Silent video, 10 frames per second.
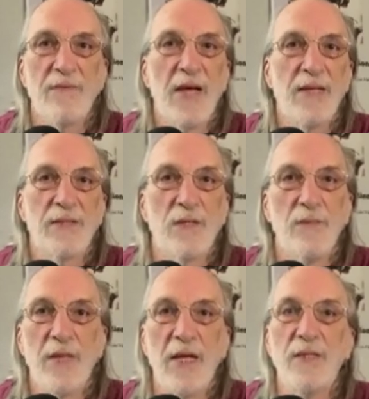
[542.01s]
that
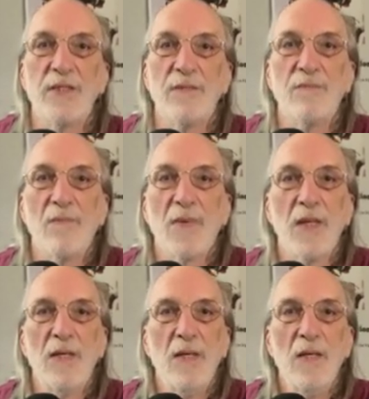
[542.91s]
extermination.
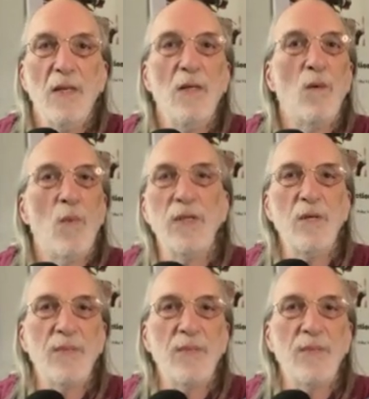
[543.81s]
What you